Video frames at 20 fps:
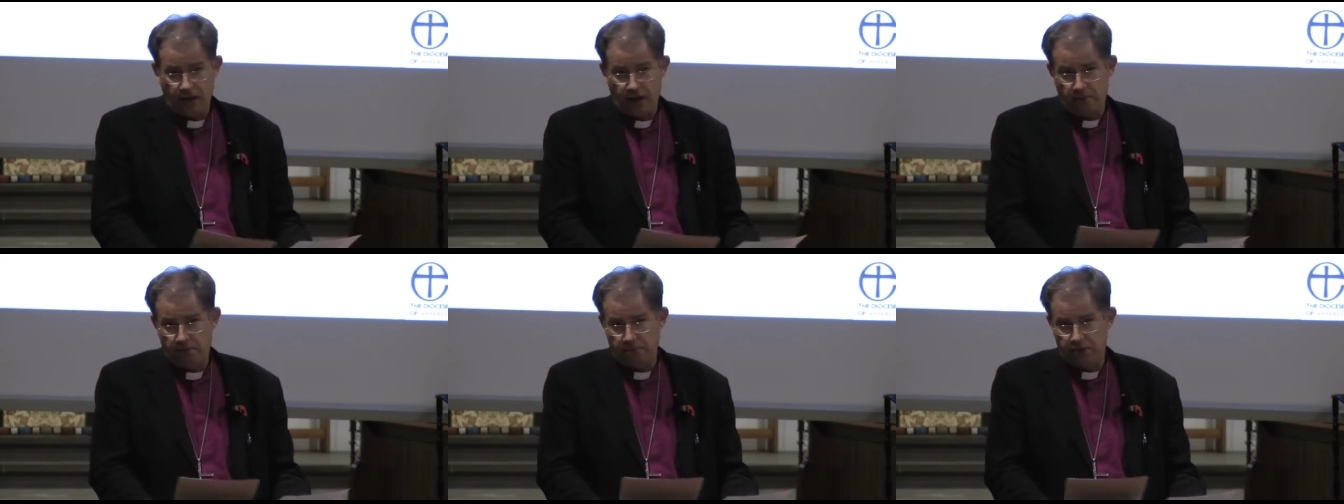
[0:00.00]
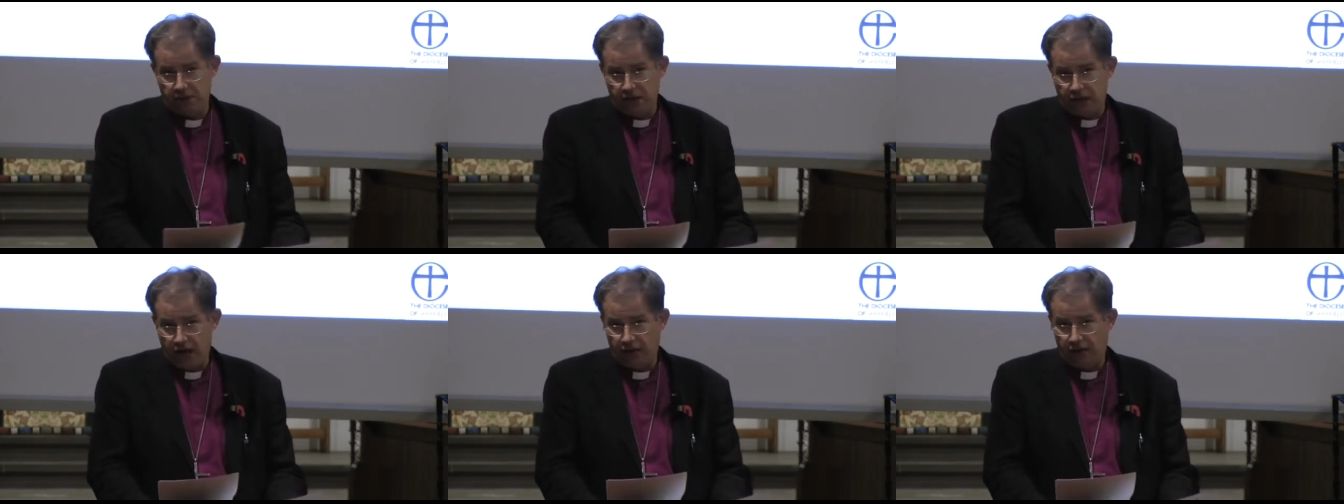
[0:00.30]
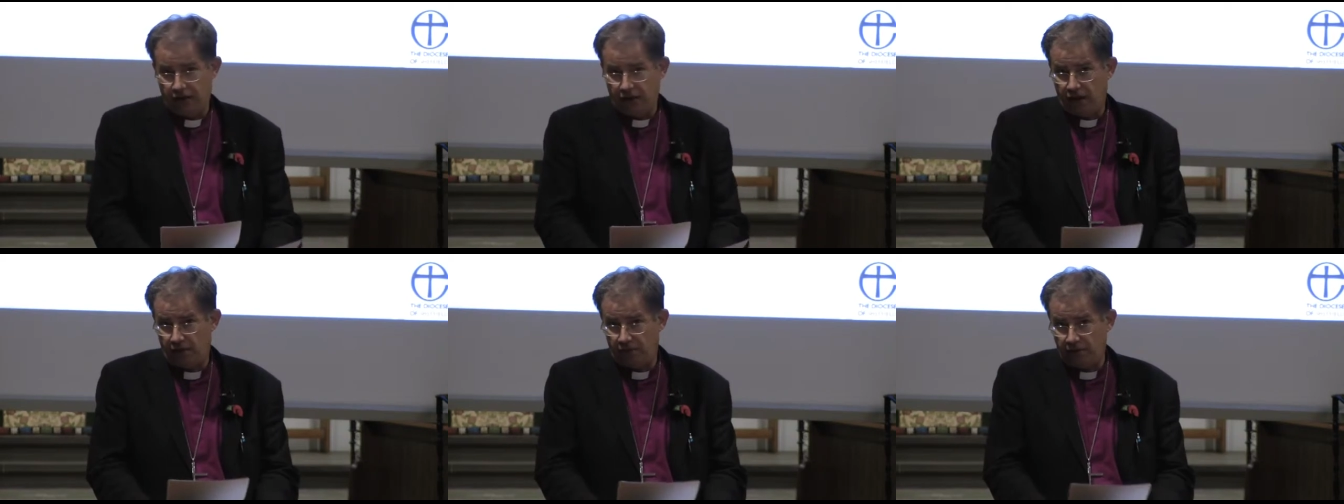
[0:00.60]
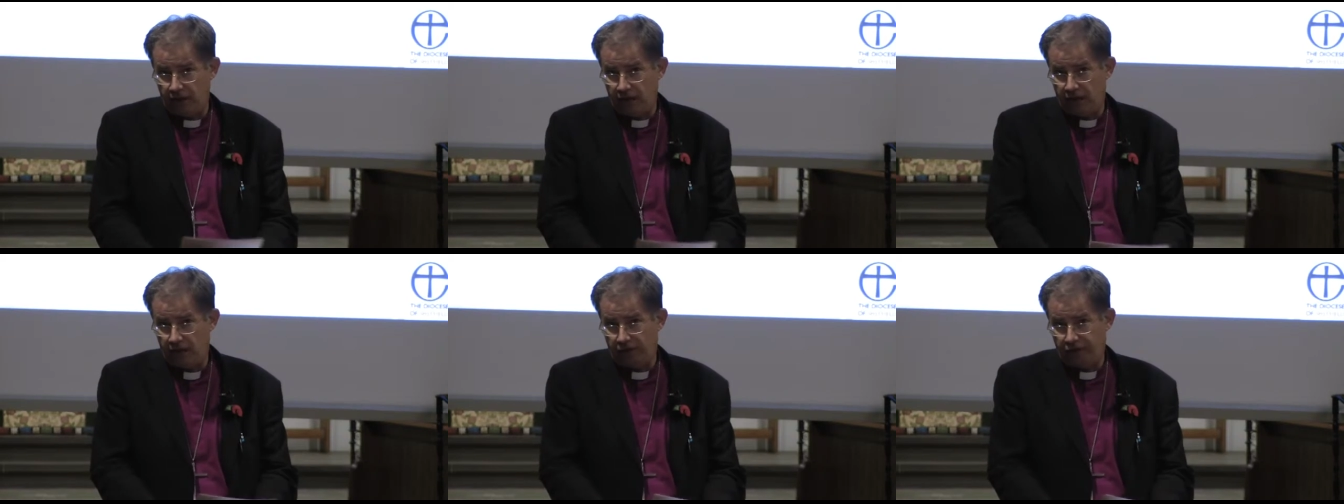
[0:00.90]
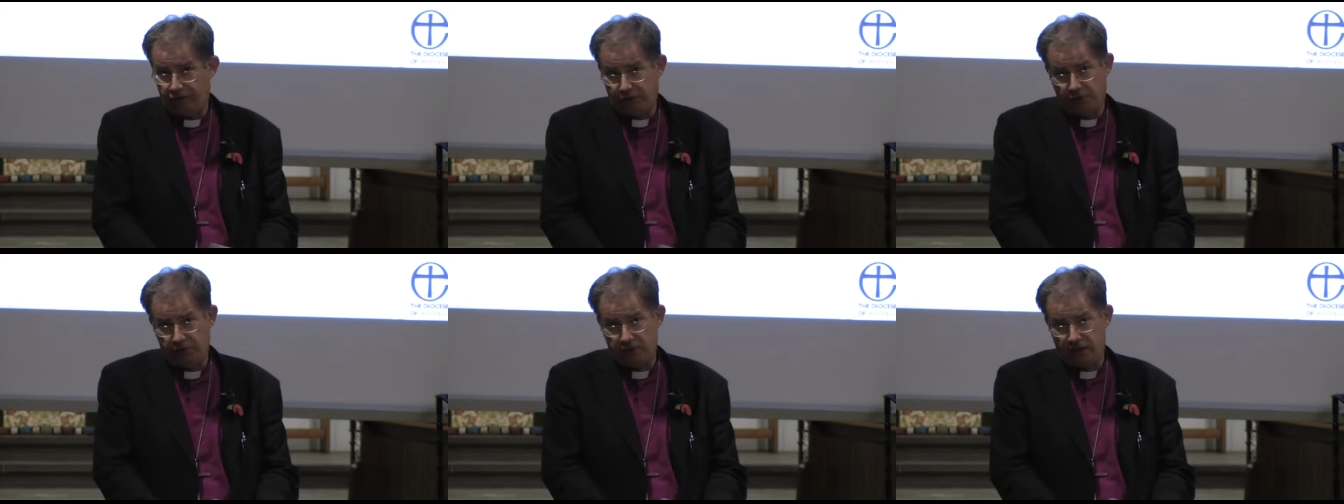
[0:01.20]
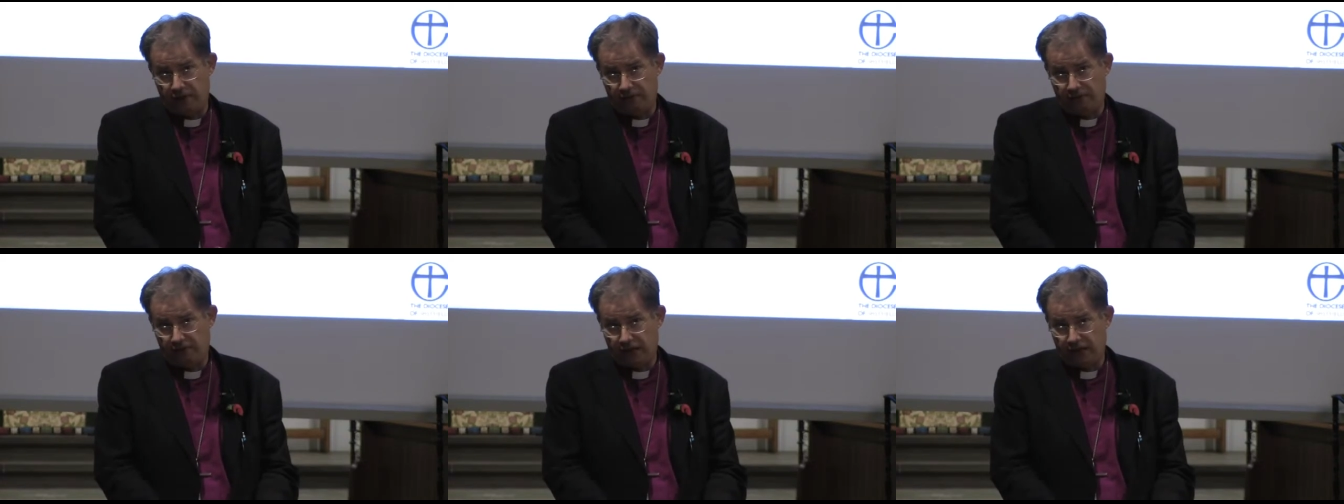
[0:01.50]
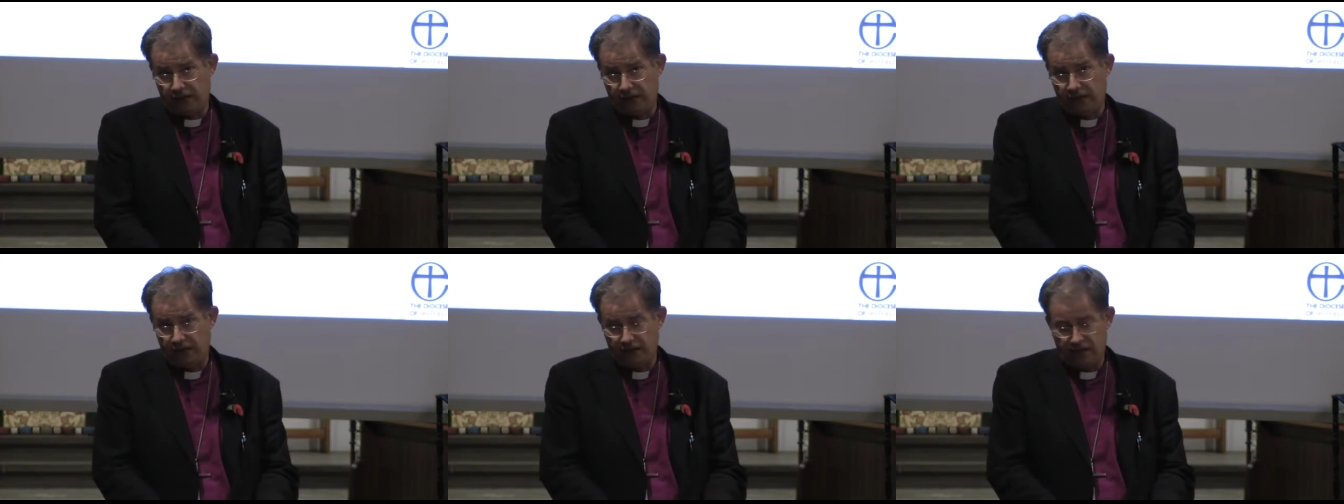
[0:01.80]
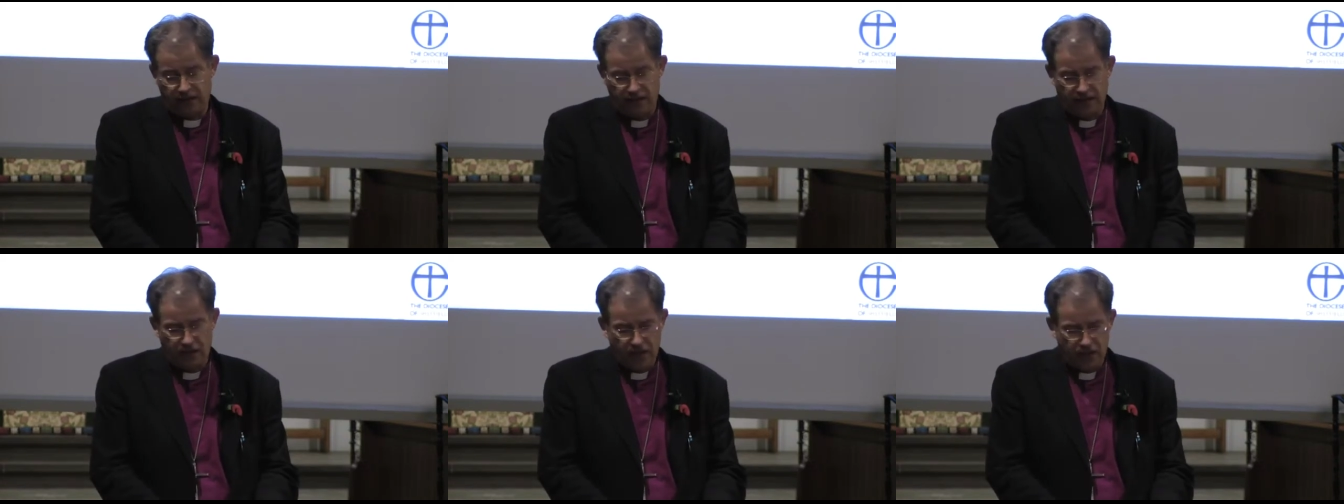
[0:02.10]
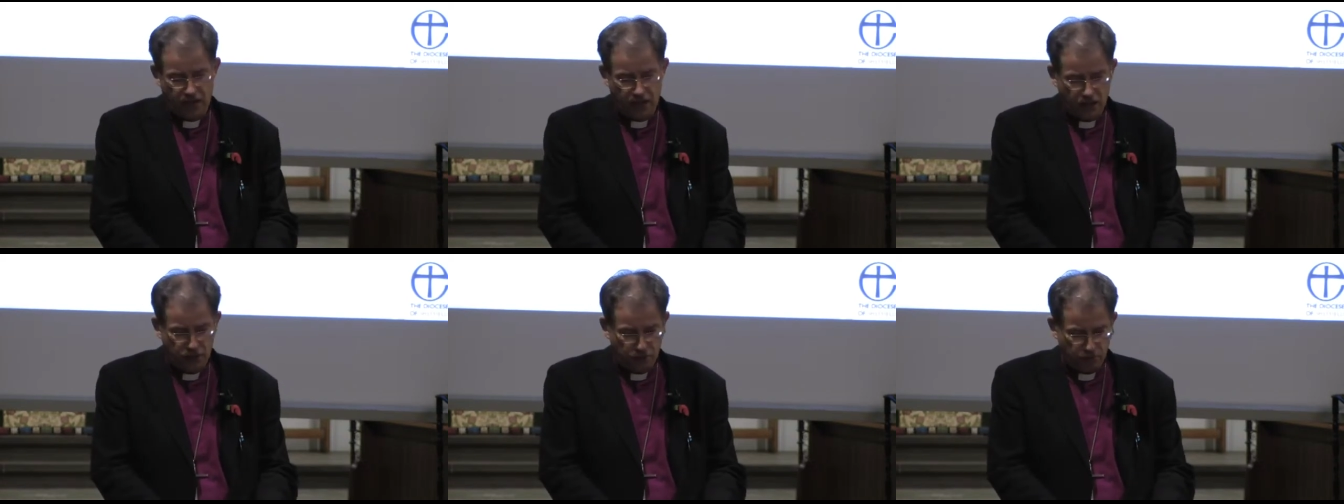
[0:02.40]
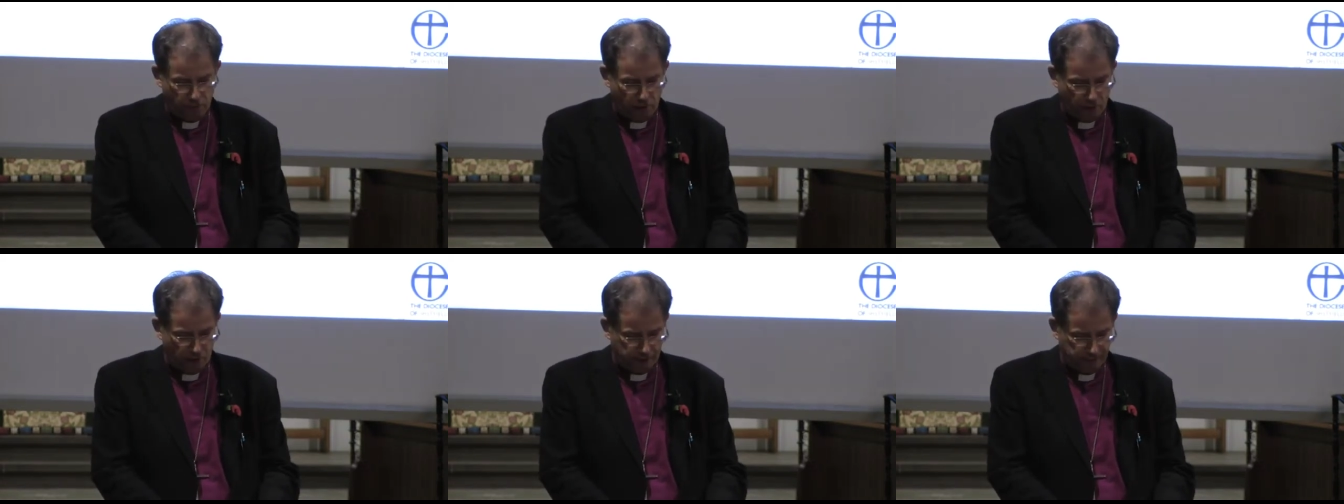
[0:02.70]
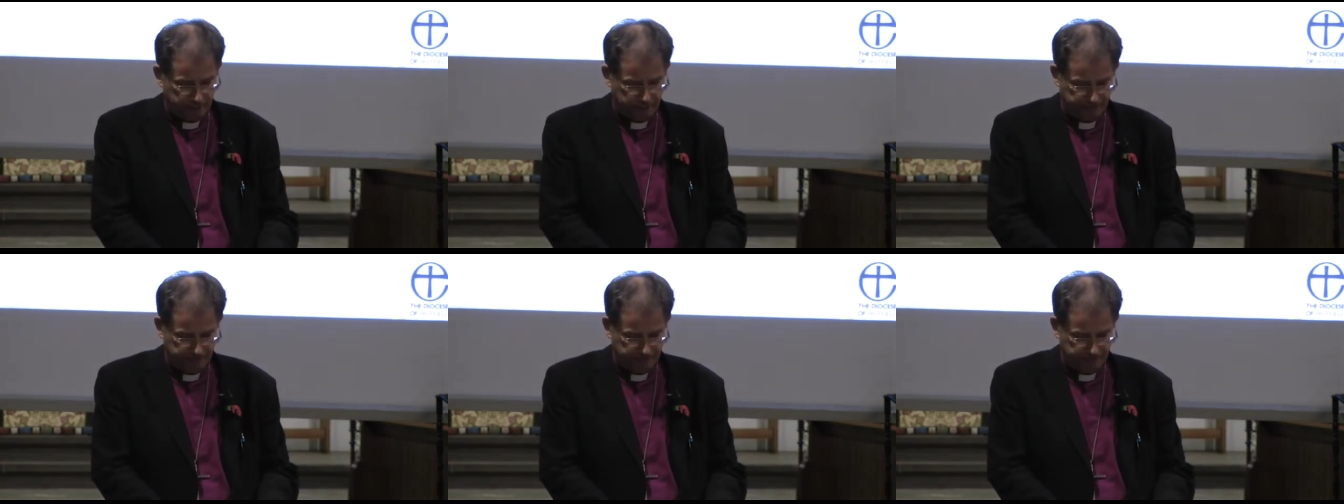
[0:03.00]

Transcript: and pretend they're really a full-time vicar in each one.